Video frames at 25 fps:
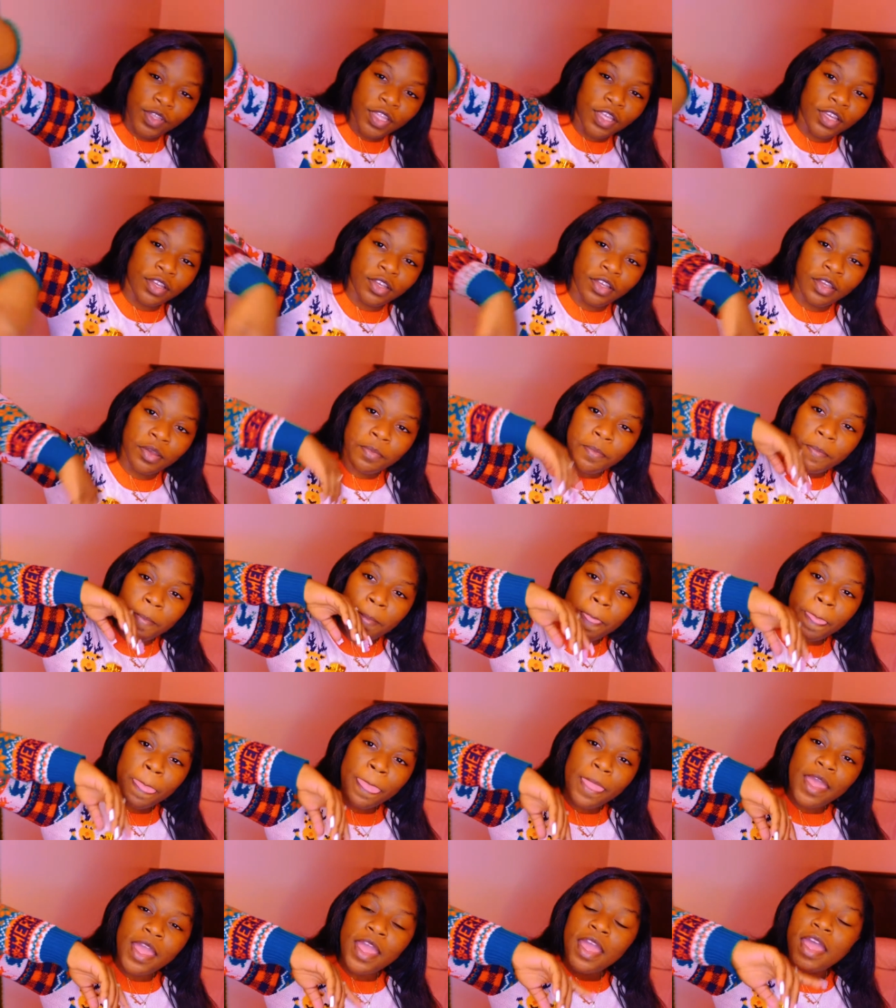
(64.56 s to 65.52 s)
That,
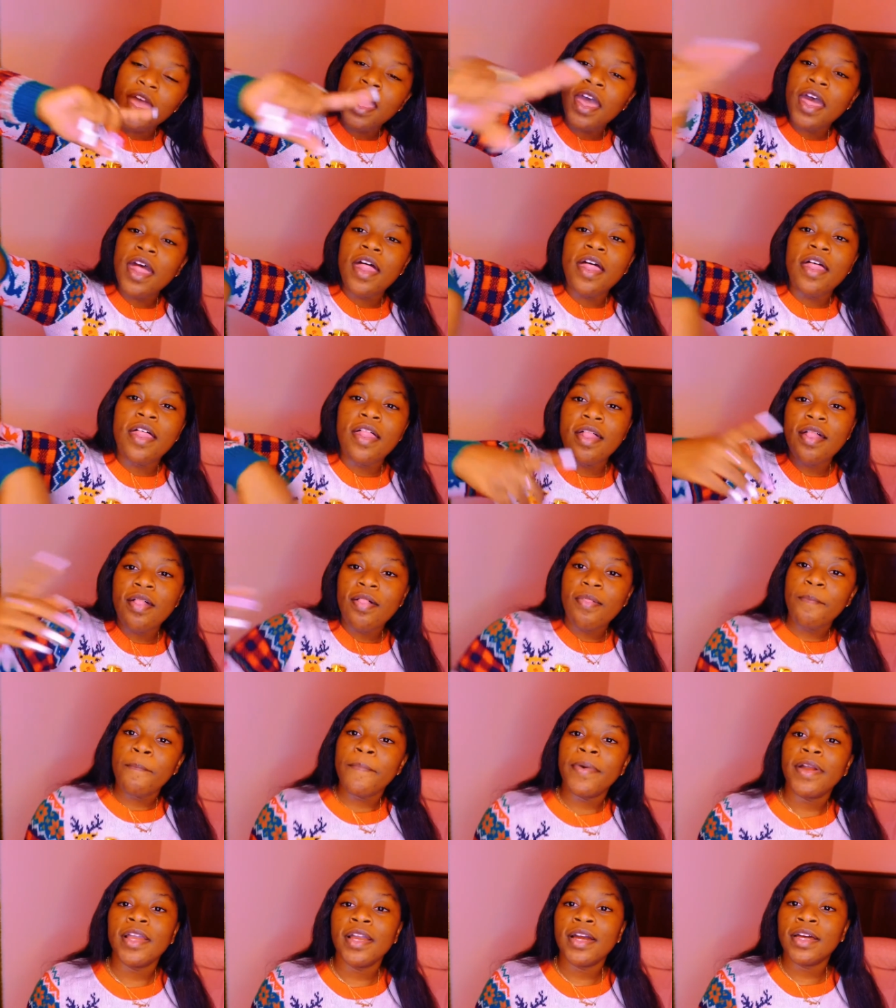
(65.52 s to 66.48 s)

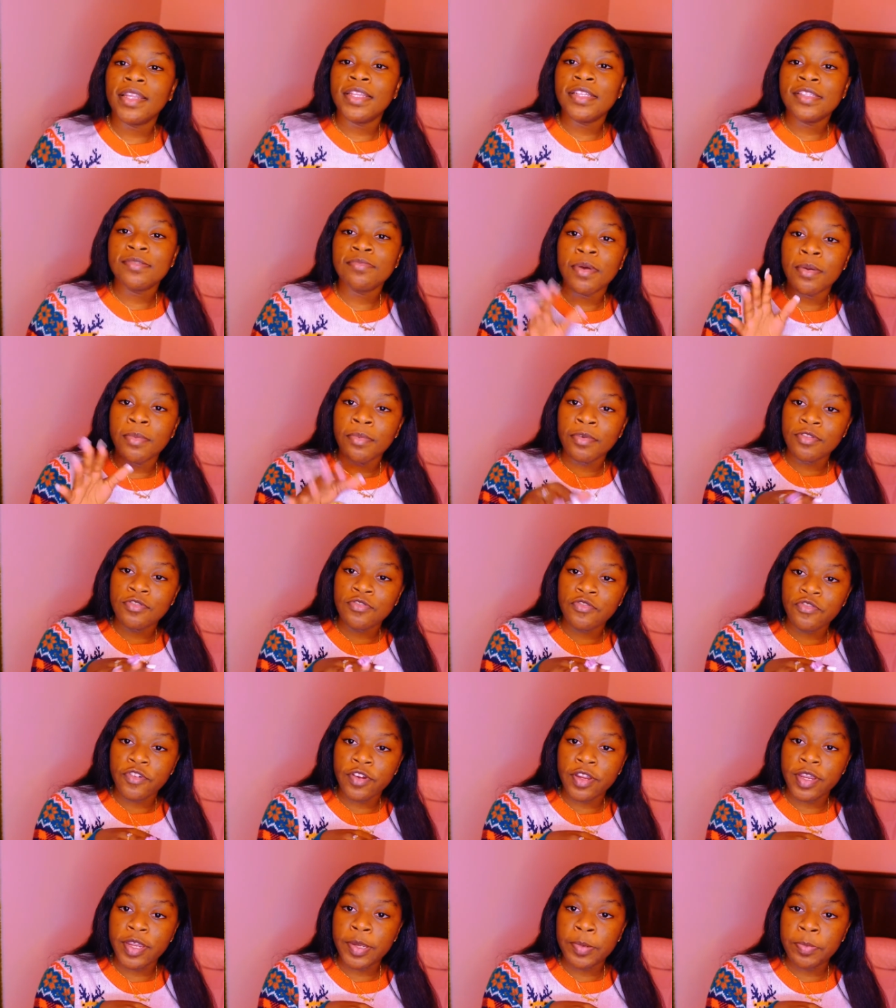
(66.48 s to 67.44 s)
but yeah, that's my best
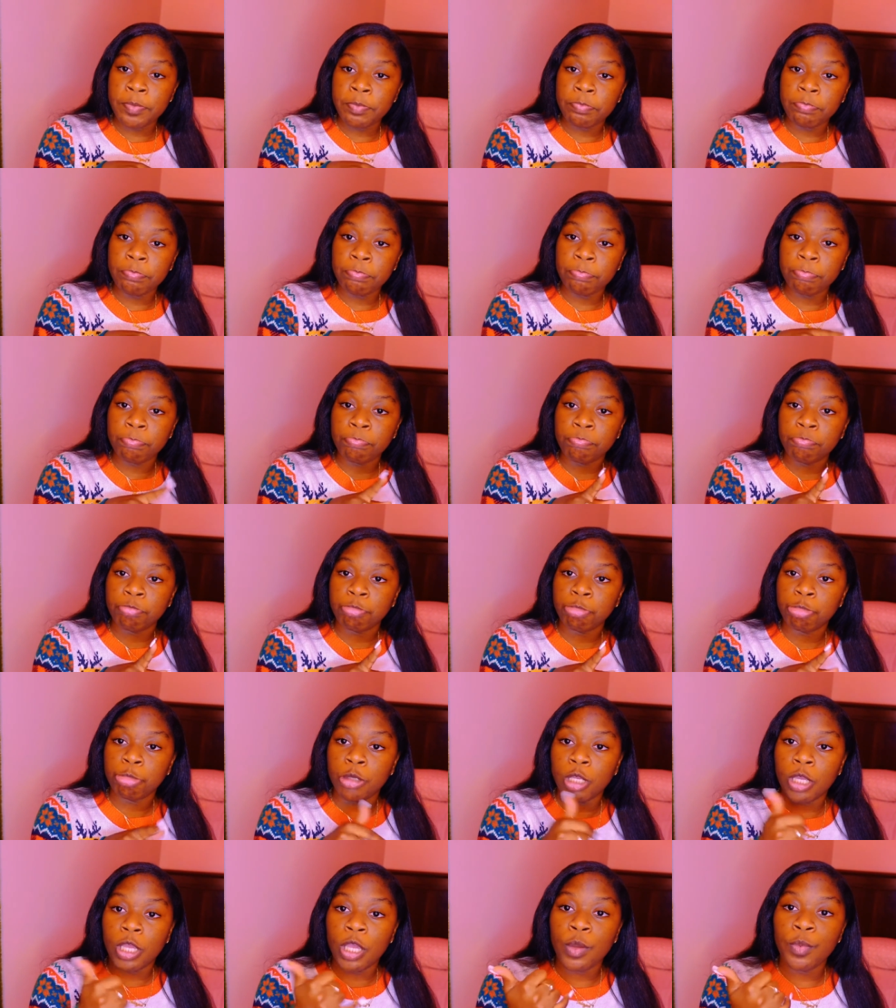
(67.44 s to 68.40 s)
friend.
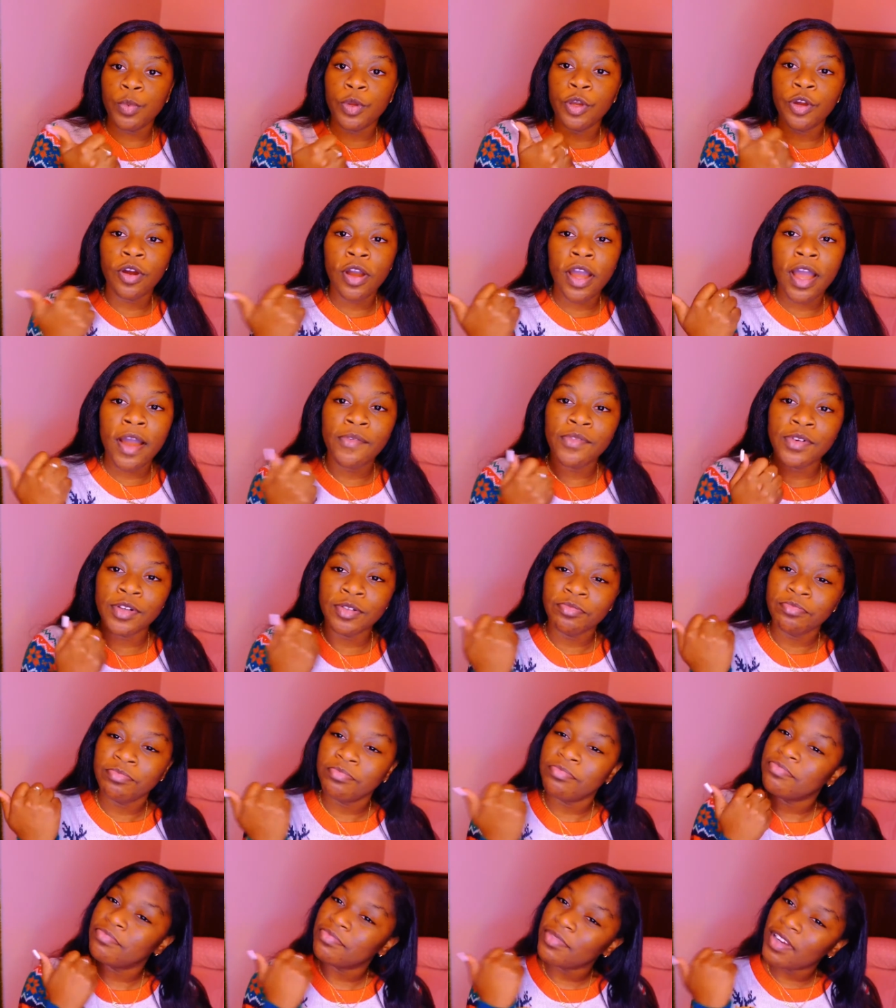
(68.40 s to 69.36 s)
And we're going to have a,
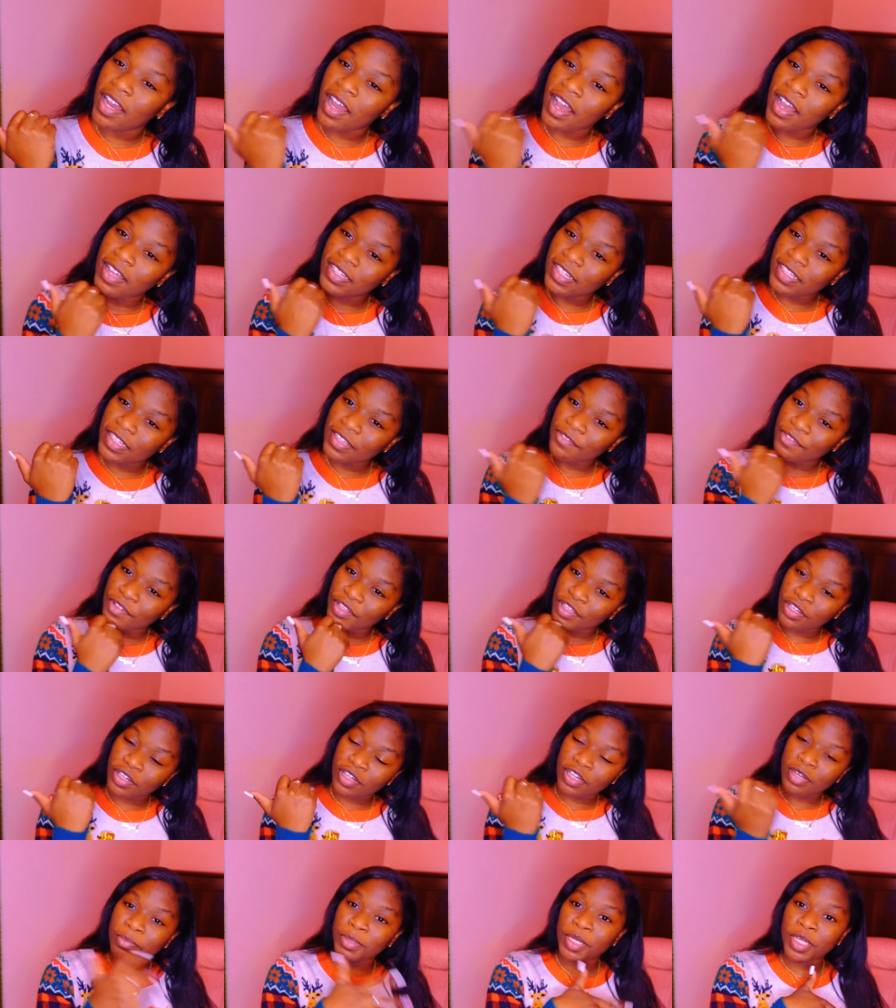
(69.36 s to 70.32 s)
another
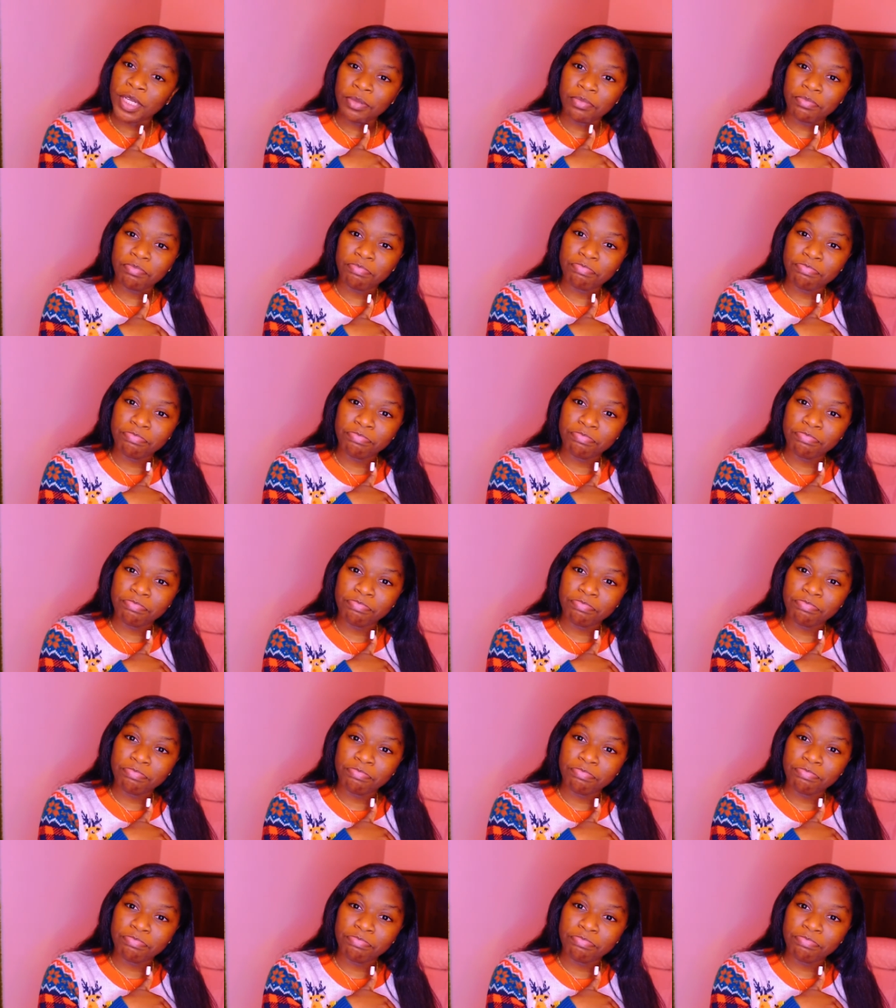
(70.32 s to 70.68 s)
video coming up.